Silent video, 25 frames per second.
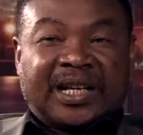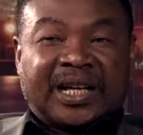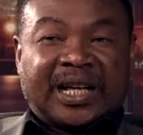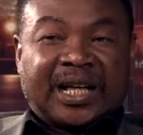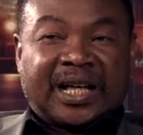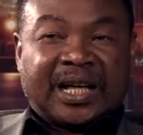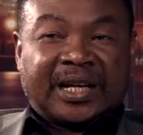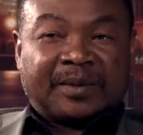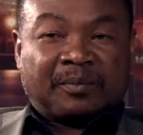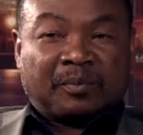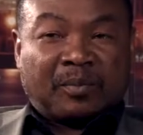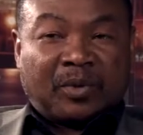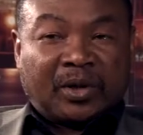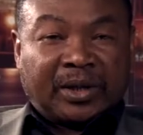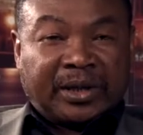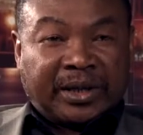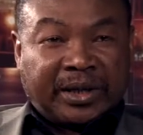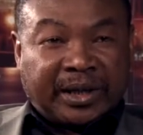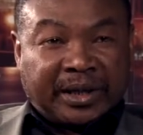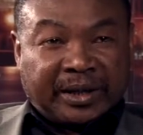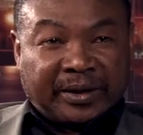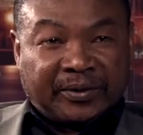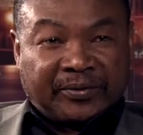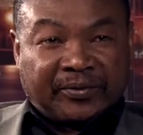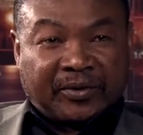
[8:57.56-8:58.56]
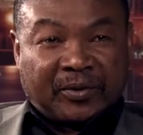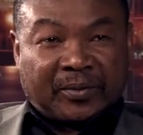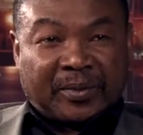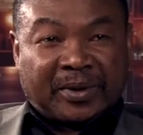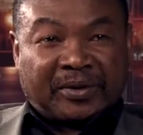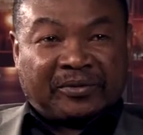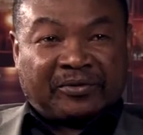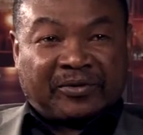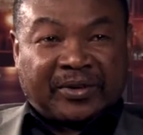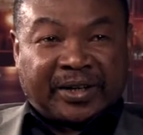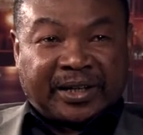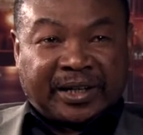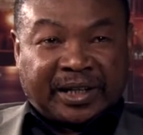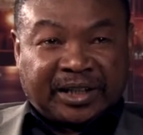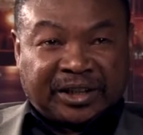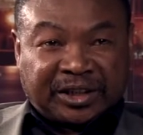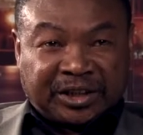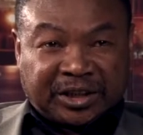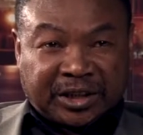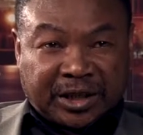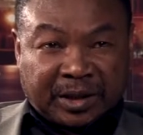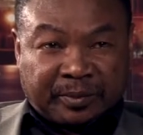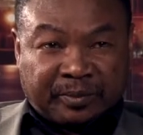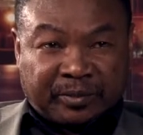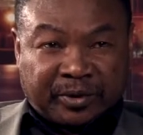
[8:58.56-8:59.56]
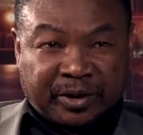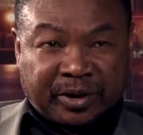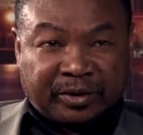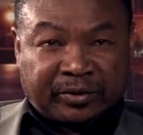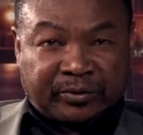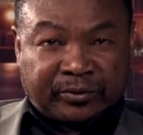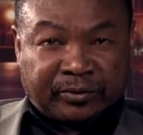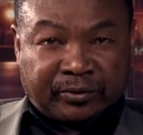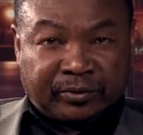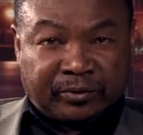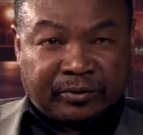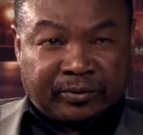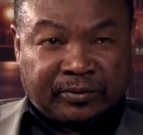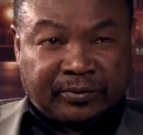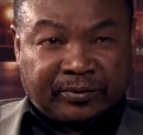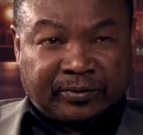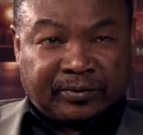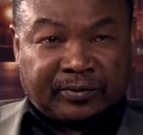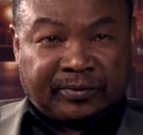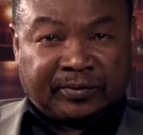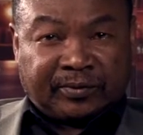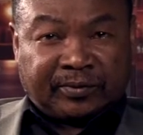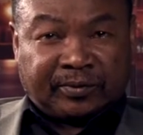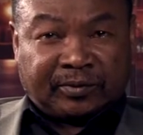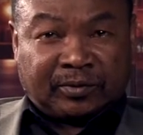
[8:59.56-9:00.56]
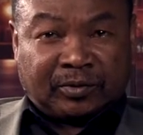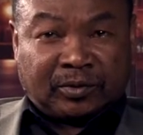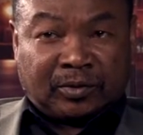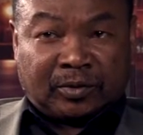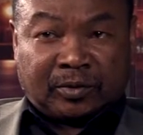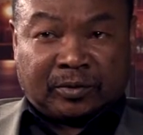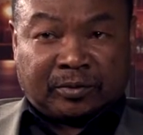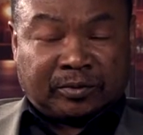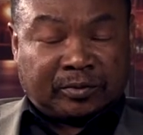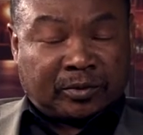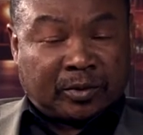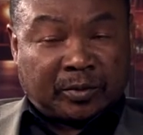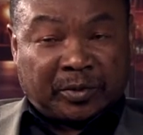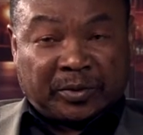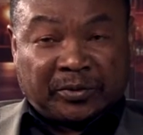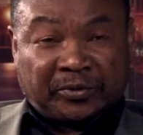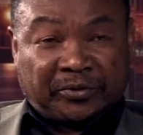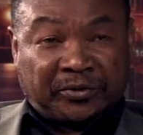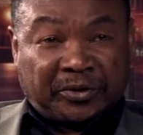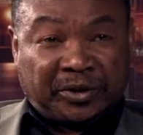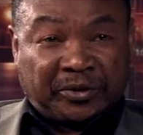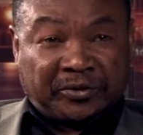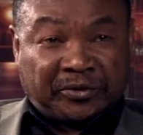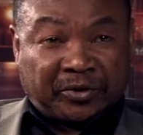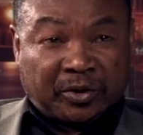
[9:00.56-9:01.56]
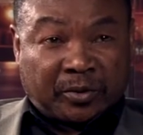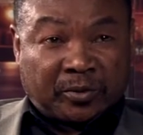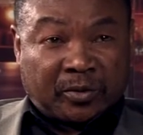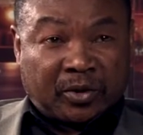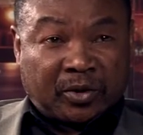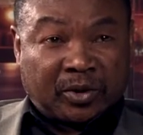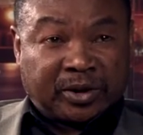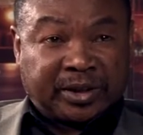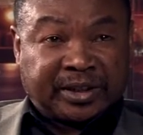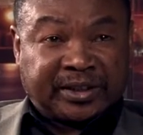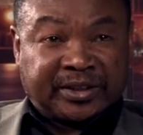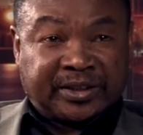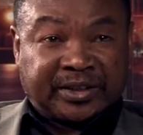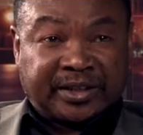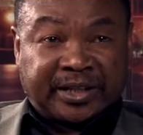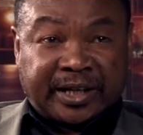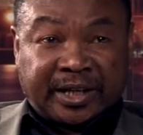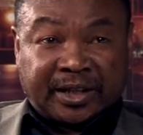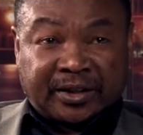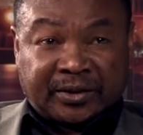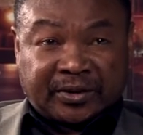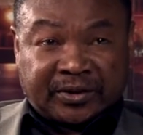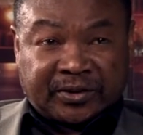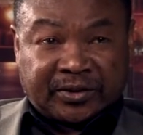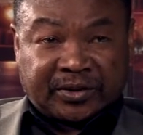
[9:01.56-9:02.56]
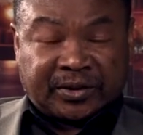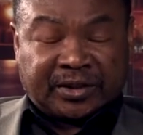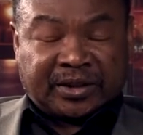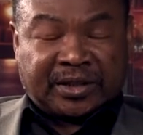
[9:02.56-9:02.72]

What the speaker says: and Monday for my financial breakthrough to be free from all these debts,